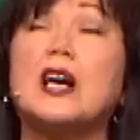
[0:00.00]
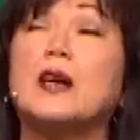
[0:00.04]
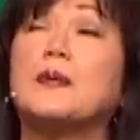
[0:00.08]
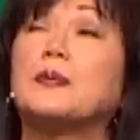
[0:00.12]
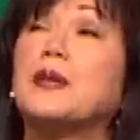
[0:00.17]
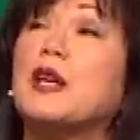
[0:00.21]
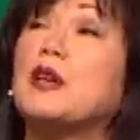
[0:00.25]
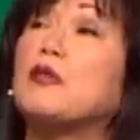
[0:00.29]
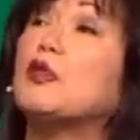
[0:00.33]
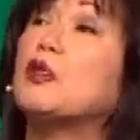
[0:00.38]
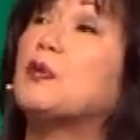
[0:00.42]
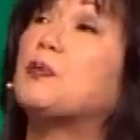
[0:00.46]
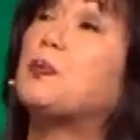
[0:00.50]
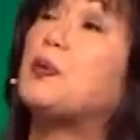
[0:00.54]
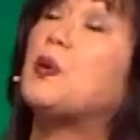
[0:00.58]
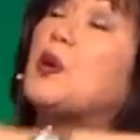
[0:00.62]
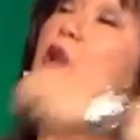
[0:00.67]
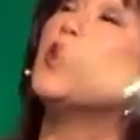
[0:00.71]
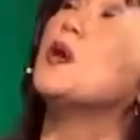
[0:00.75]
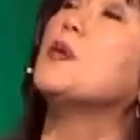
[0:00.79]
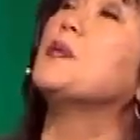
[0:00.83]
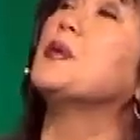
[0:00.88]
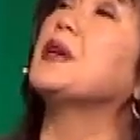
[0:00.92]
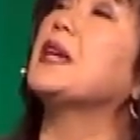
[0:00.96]
help, they would
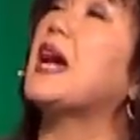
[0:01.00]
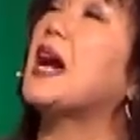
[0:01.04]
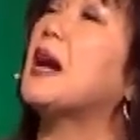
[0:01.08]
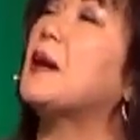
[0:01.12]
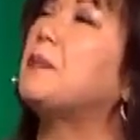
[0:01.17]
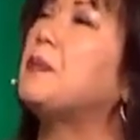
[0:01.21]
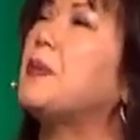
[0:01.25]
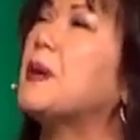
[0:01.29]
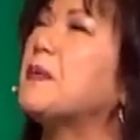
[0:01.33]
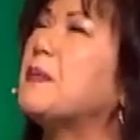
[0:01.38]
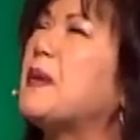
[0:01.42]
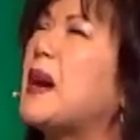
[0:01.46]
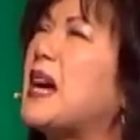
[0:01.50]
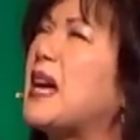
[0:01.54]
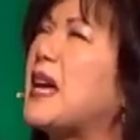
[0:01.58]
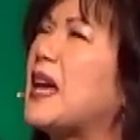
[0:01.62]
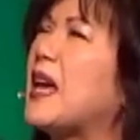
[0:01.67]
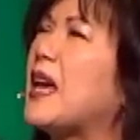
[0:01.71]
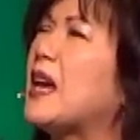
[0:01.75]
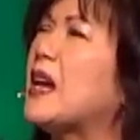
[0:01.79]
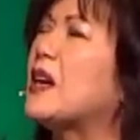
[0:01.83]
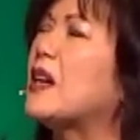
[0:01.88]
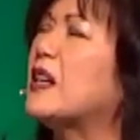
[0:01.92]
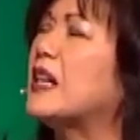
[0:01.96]
pull me out by my
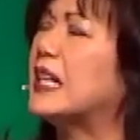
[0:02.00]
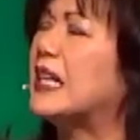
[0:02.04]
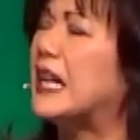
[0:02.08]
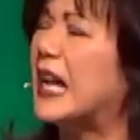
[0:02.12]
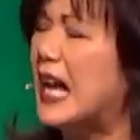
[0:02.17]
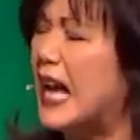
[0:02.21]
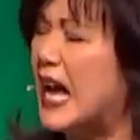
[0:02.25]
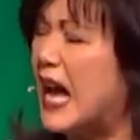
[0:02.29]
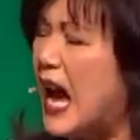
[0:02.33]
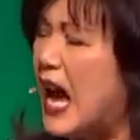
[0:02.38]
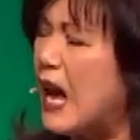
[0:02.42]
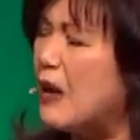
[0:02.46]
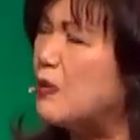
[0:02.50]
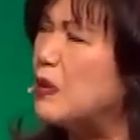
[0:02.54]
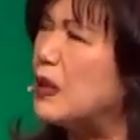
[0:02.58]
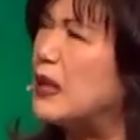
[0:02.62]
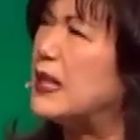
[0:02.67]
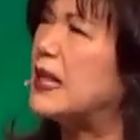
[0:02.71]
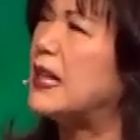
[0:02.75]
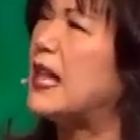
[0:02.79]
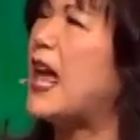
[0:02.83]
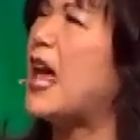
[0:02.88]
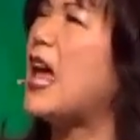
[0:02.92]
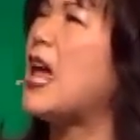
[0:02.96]
hair, and I
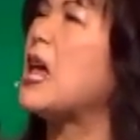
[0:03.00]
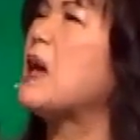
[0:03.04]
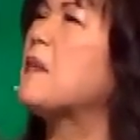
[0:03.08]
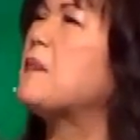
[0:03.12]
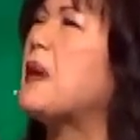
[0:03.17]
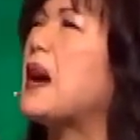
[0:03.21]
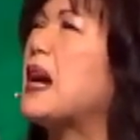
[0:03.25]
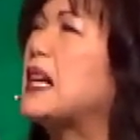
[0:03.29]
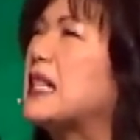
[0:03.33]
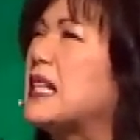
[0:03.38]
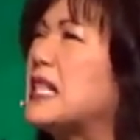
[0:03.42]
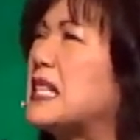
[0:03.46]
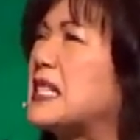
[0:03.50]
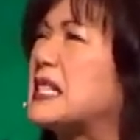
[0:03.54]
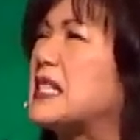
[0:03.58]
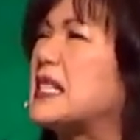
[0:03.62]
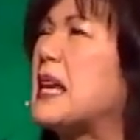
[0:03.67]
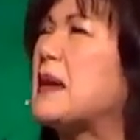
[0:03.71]
would lay by this